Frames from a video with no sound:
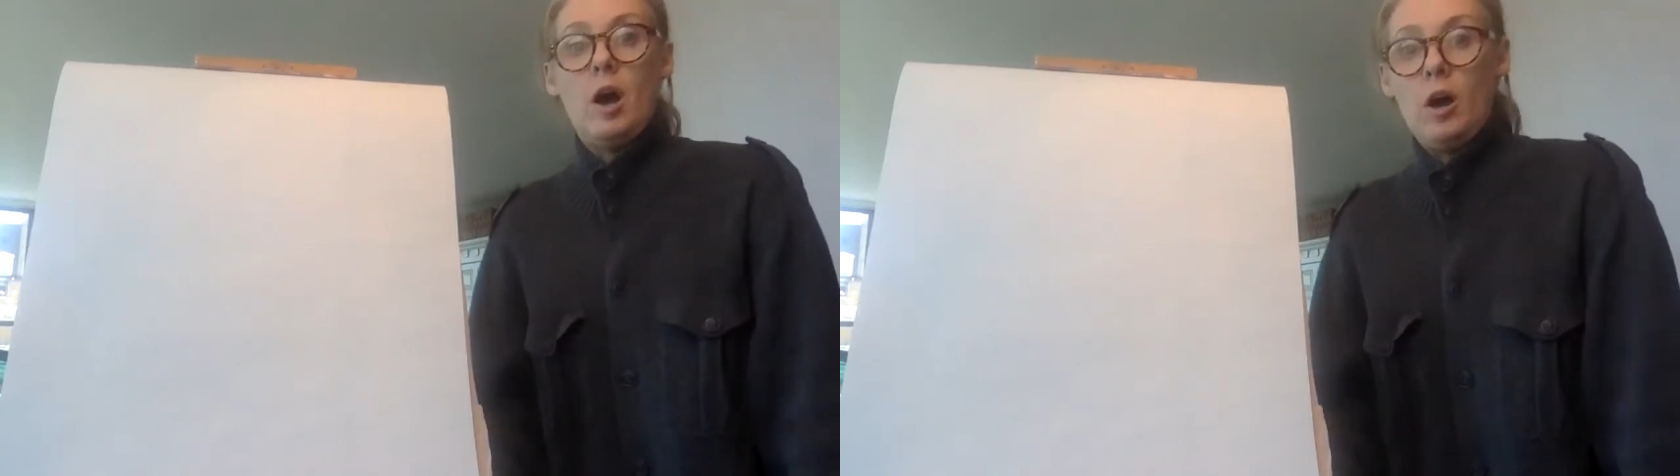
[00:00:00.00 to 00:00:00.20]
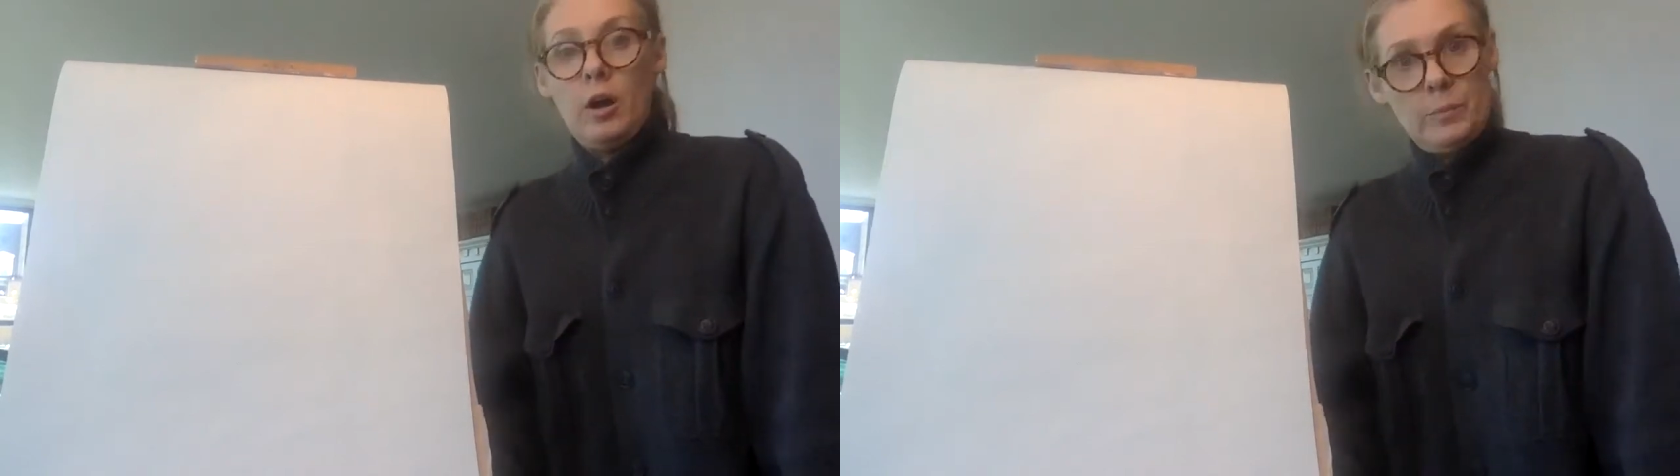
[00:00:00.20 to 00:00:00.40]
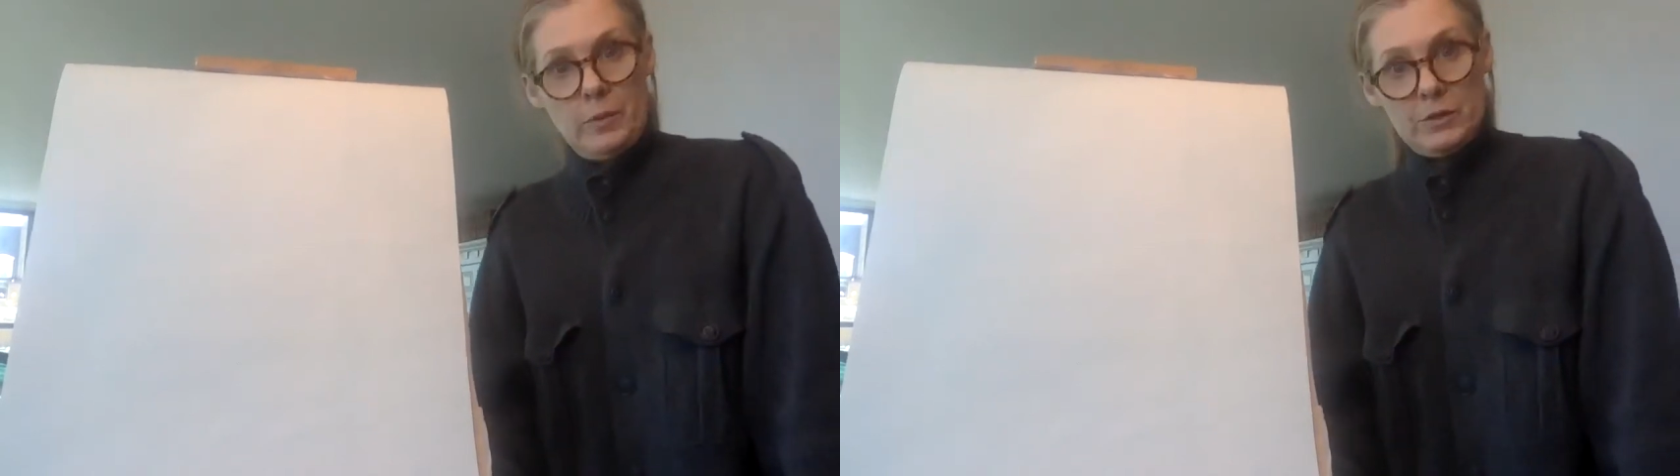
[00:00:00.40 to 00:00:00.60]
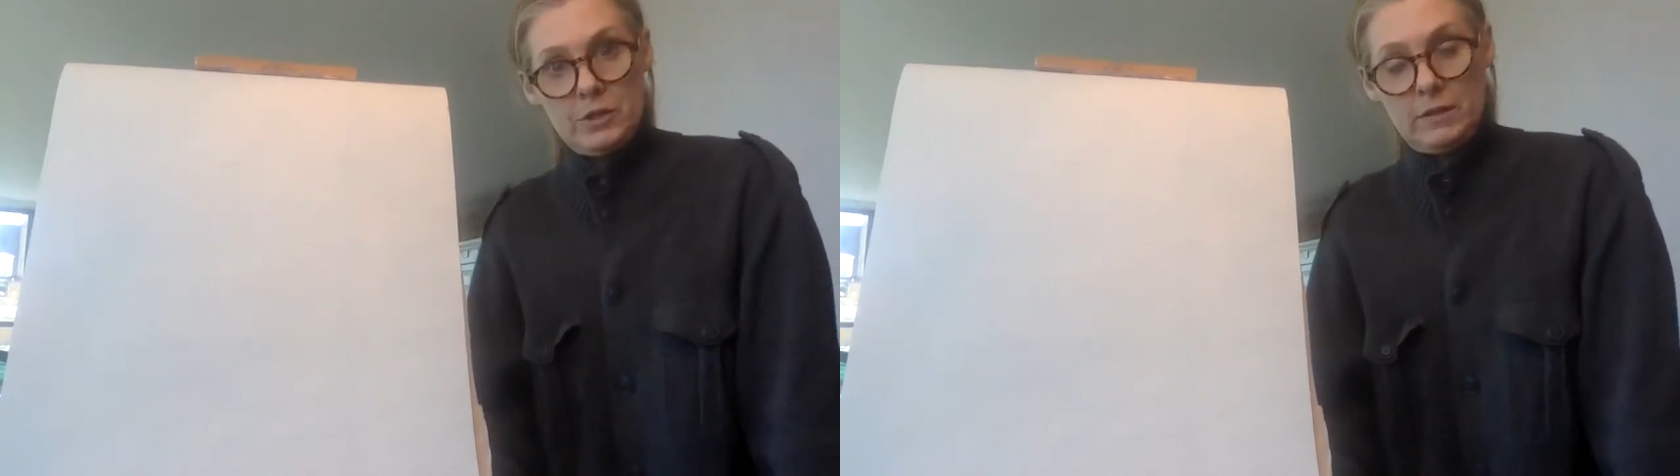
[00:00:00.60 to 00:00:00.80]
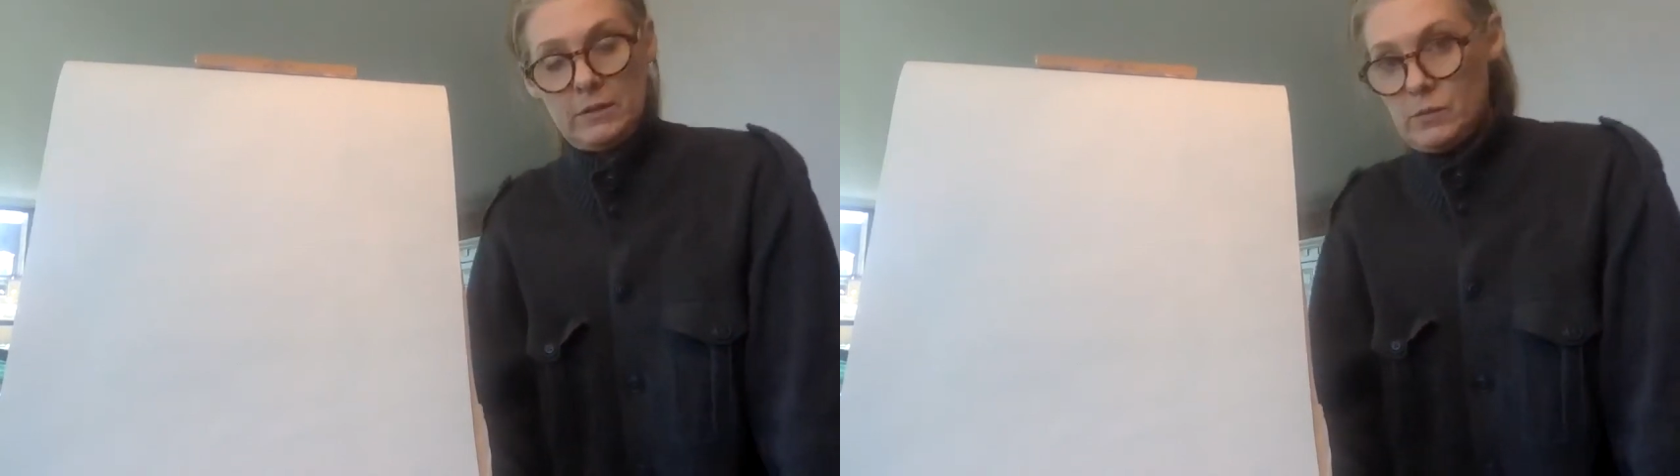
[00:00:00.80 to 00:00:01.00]
art
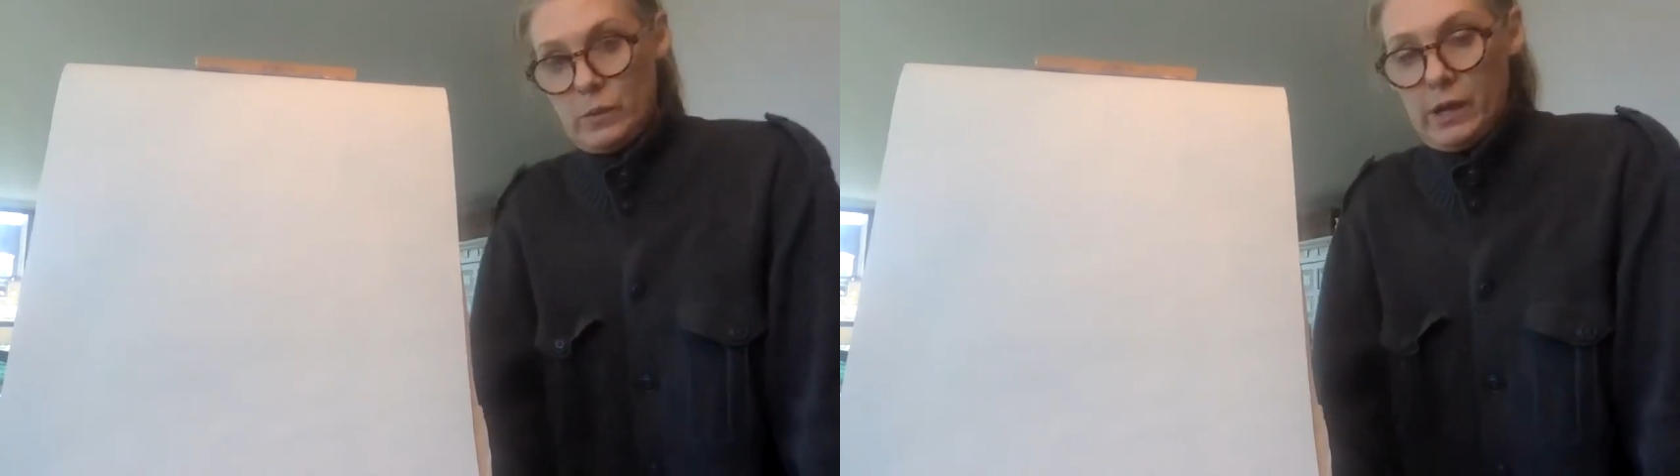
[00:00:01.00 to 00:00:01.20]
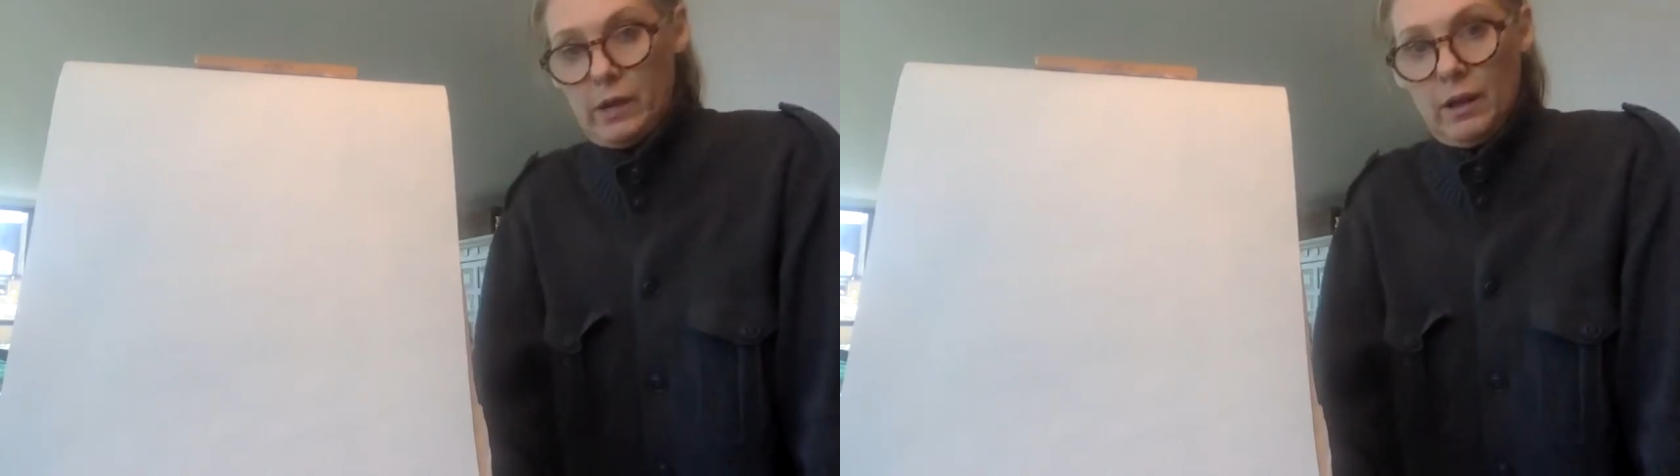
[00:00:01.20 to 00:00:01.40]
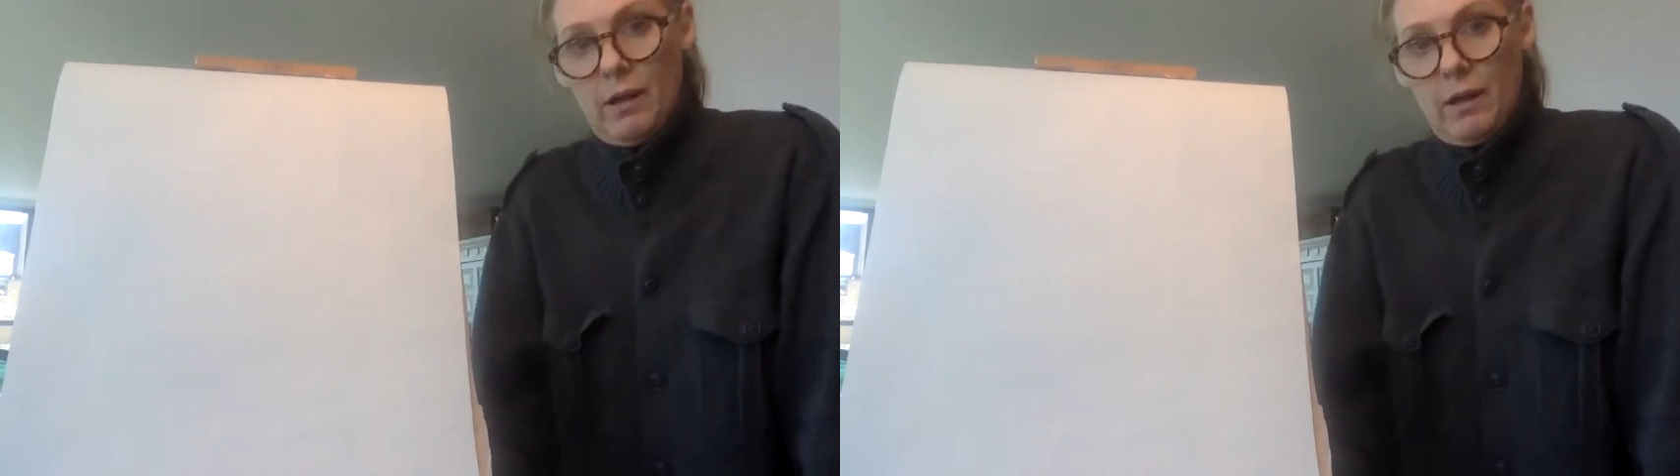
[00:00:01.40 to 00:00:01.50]
project this week.